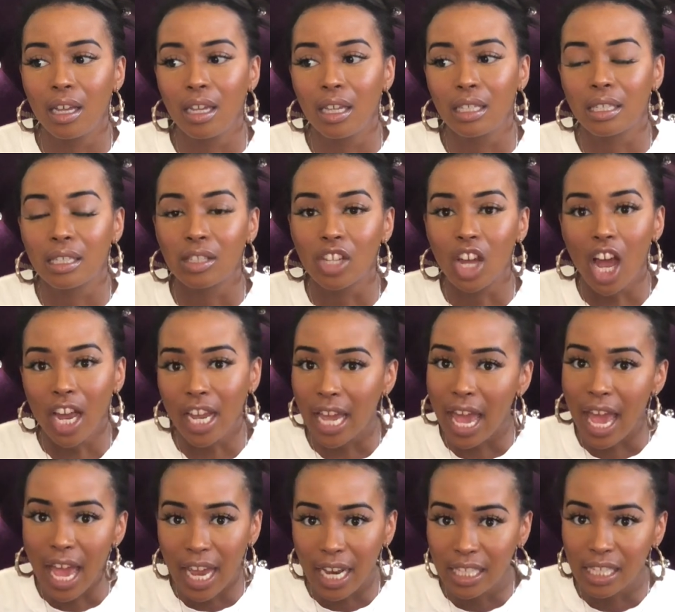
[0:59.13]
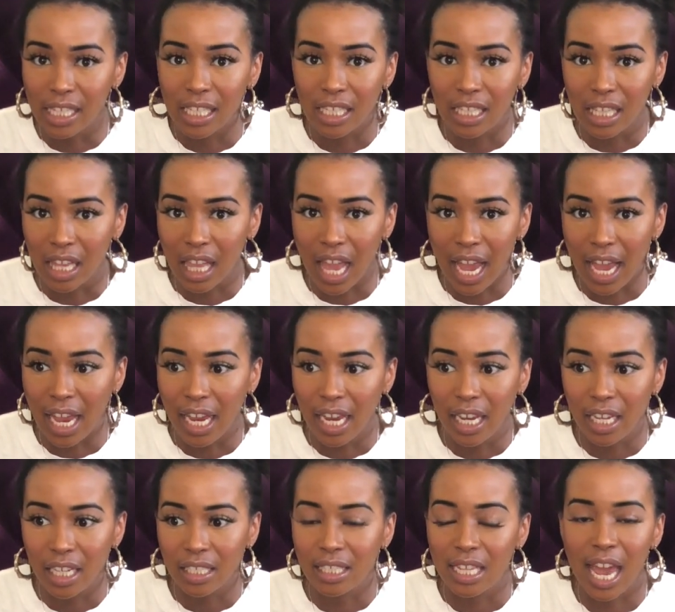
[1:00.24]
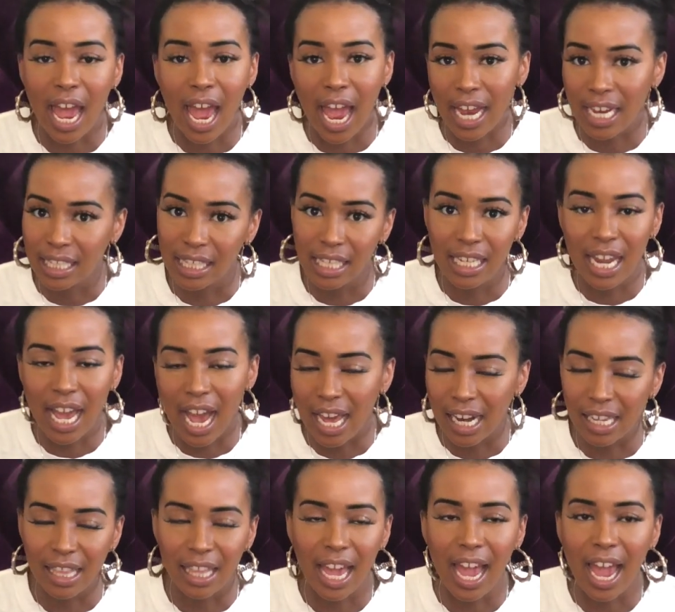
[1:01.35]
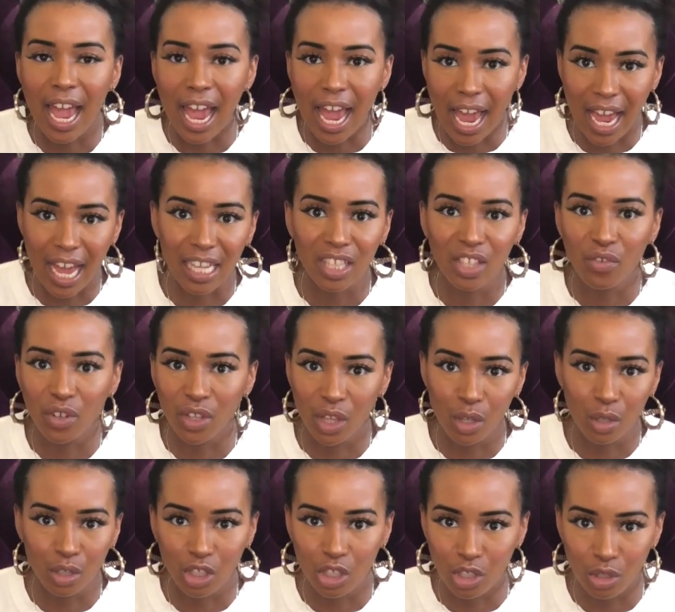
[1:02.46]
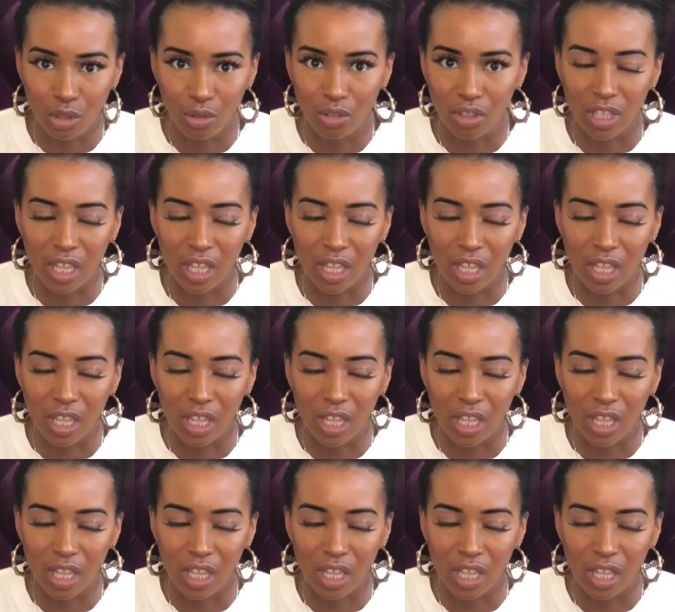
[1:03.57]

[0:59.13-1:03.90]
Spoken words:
StockX is like taxing out of the ass for those shoes.